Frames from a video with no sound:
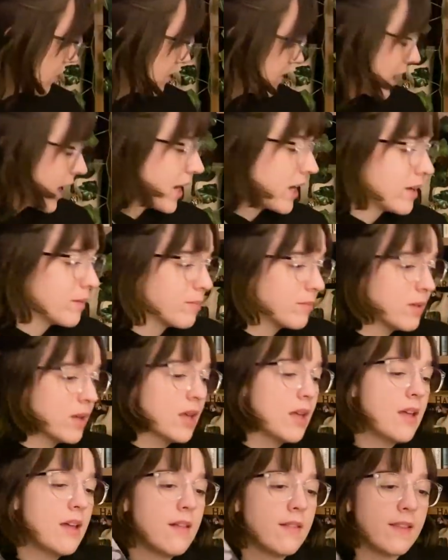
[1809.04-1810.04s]
time,
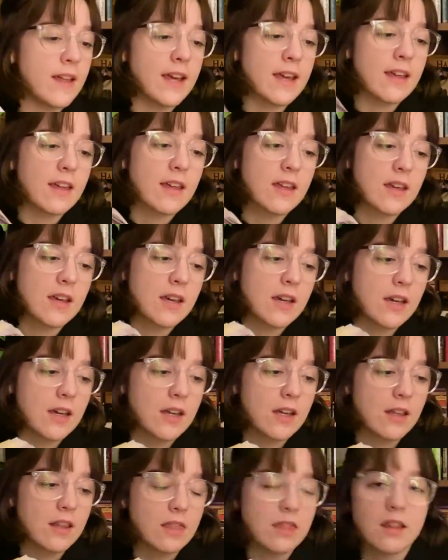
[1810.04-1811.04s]
like,
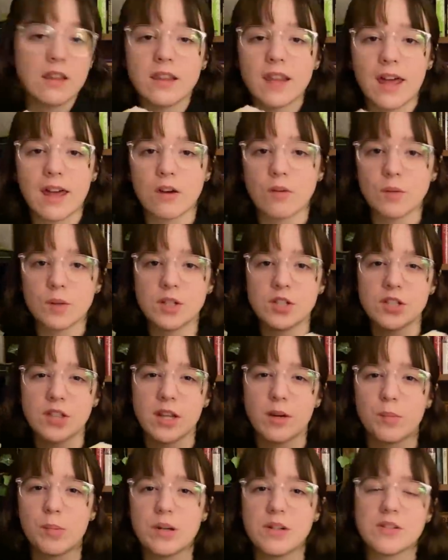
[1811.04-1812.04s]
the language
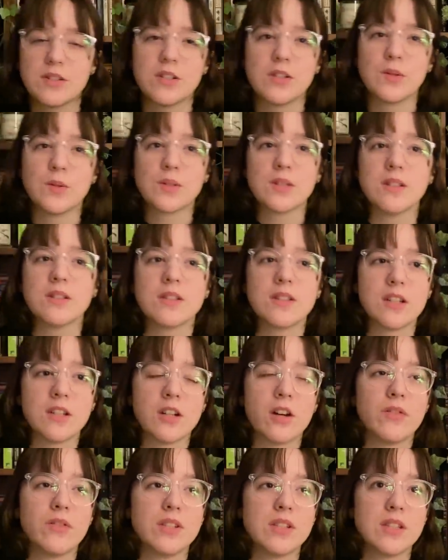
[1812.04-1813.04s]
that a person uses, and
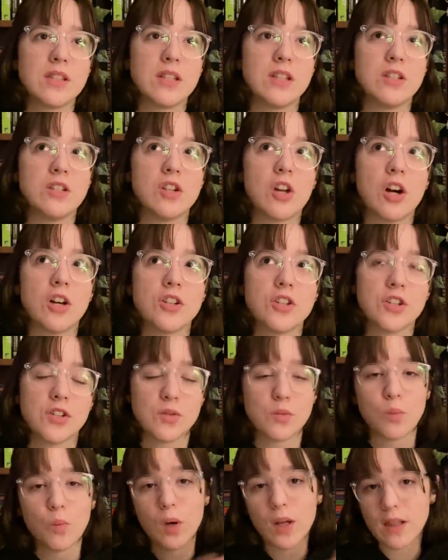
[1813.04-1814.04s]
obviously not
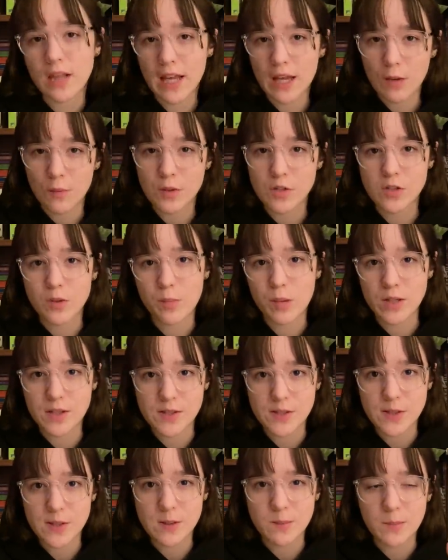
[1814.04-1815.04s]
just what language a
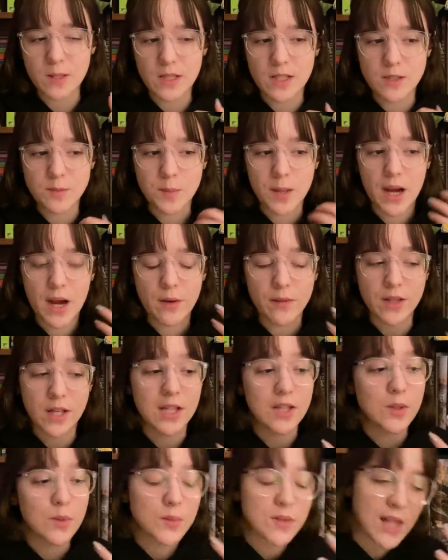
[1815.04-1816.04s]
person speaks, but how they
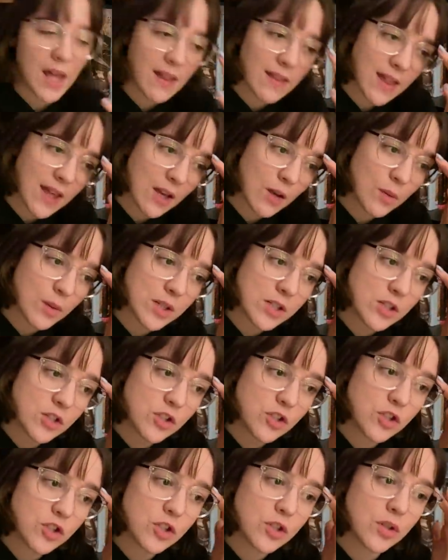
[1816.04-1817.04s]
use that language
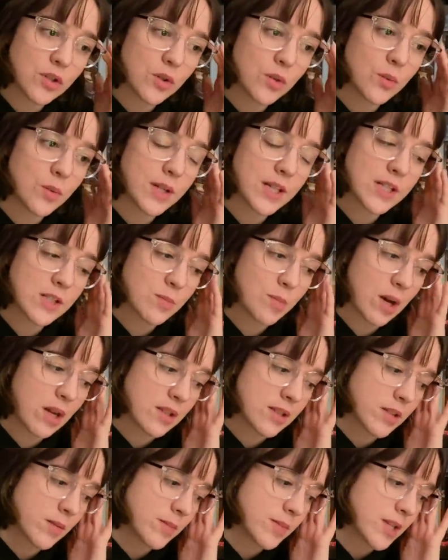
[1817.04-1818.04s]
to
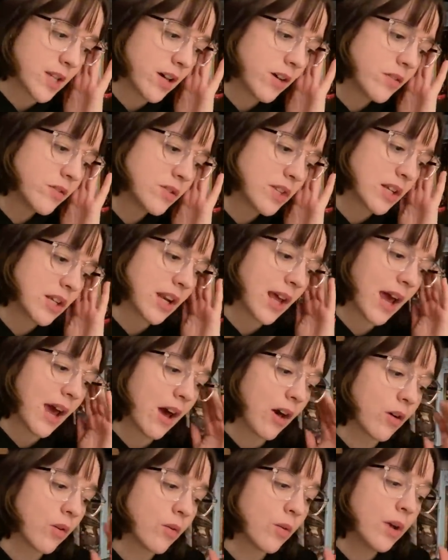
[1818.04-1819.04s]
express themselves, and
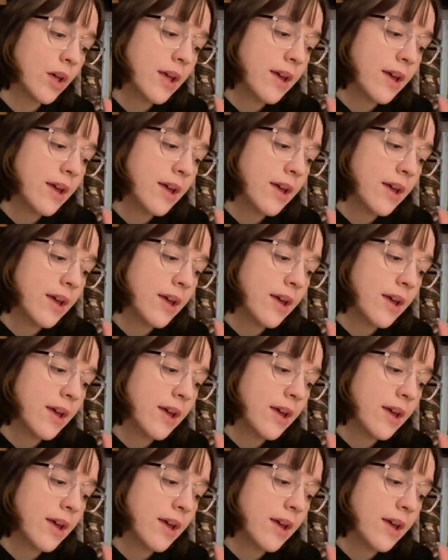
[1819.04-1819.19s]
how